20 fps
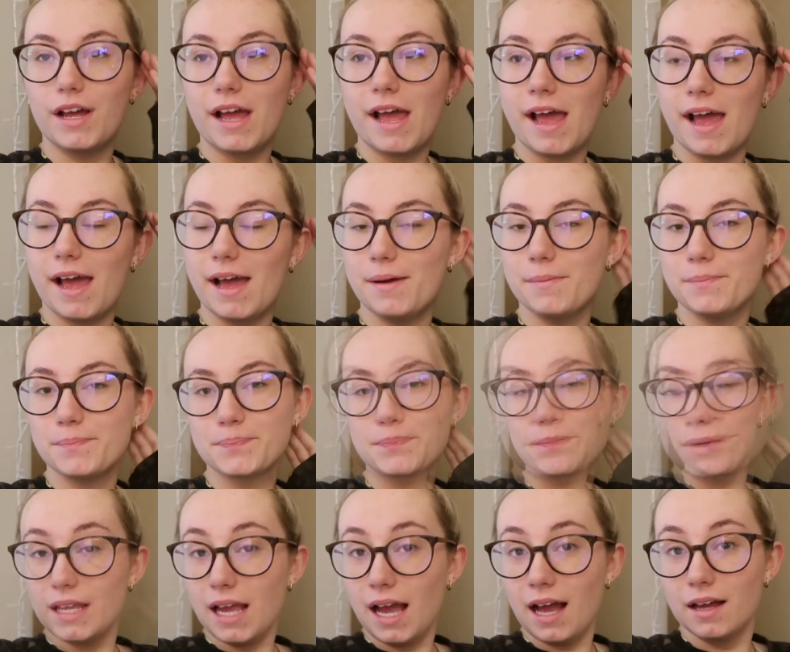
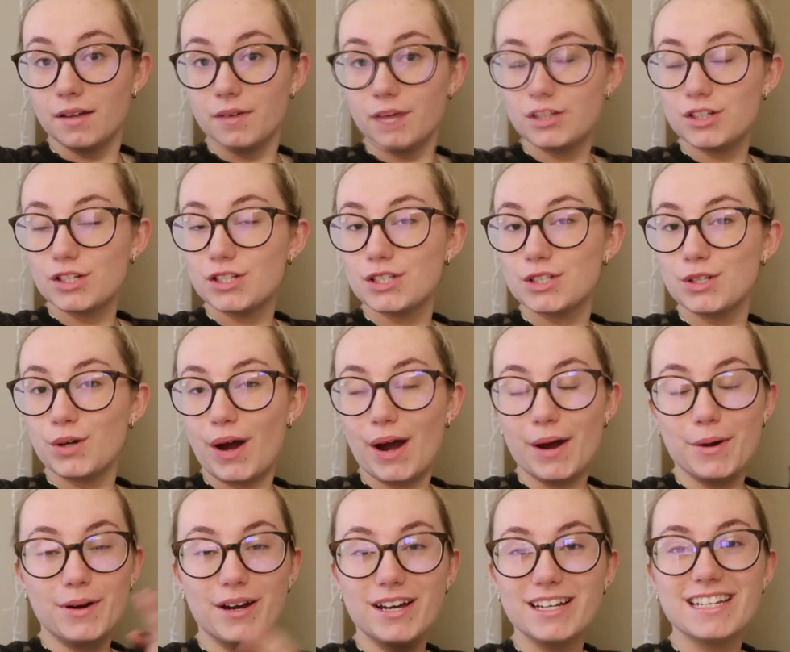But yeah, I just thought
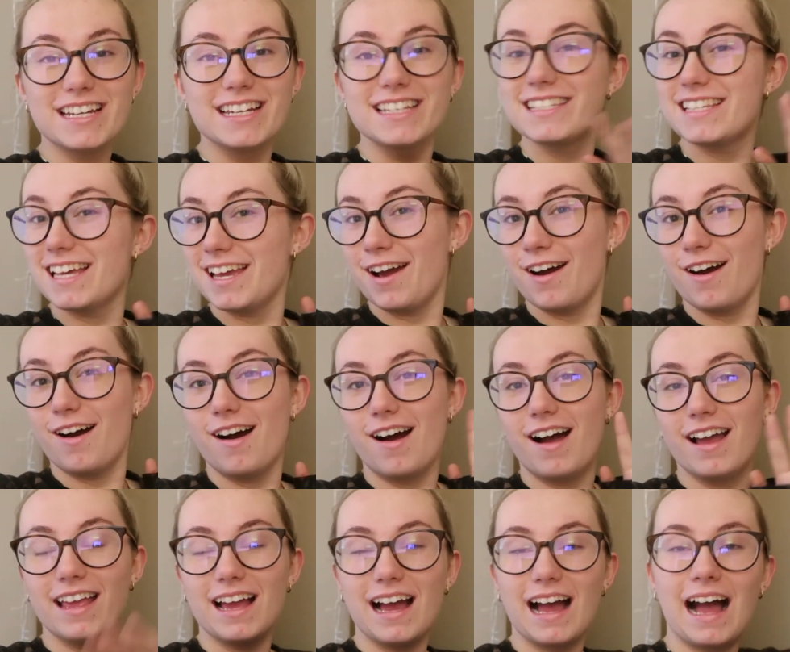I would say
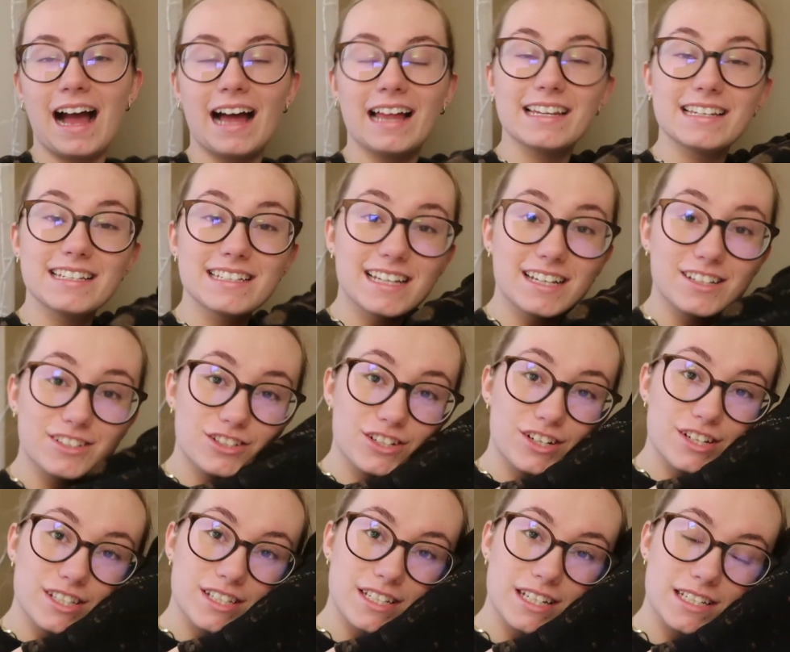hi and
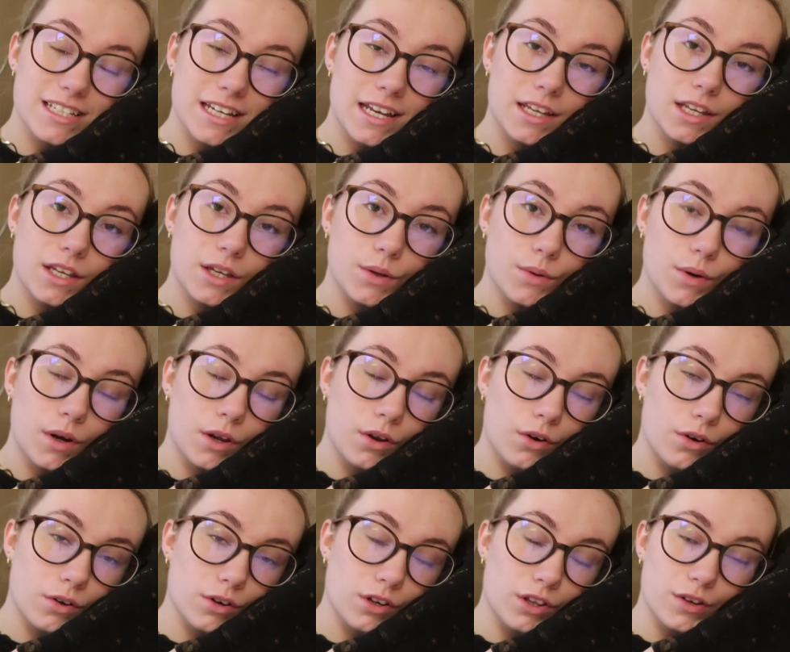just take you
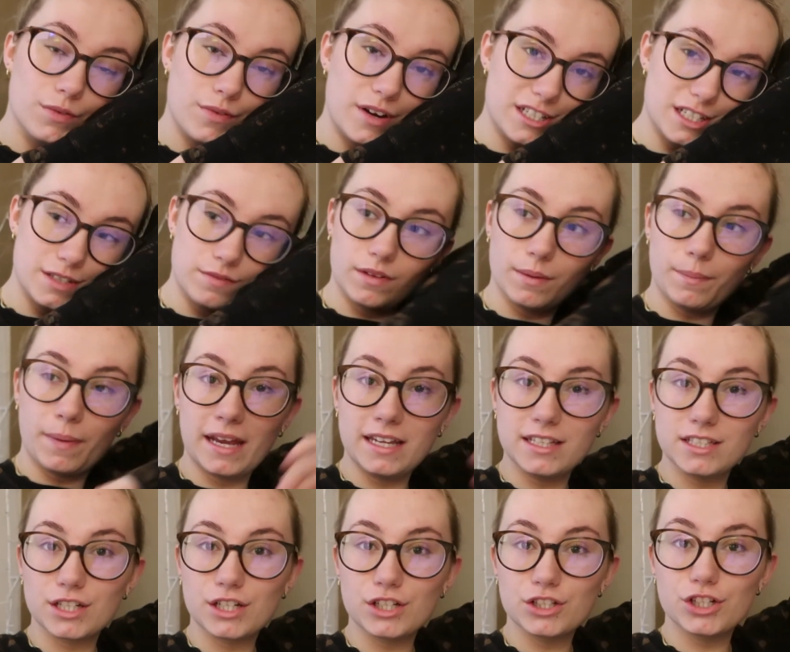along the rest of the
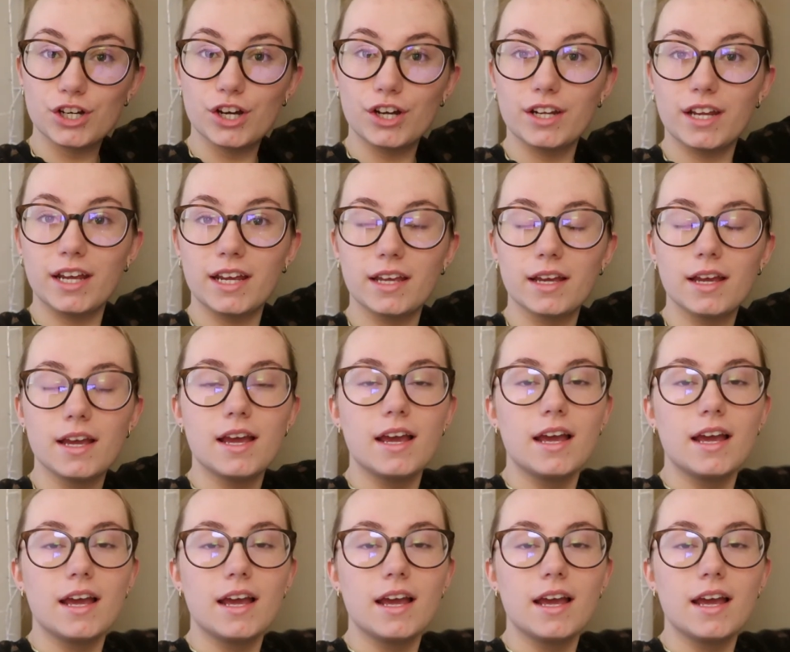painting journey.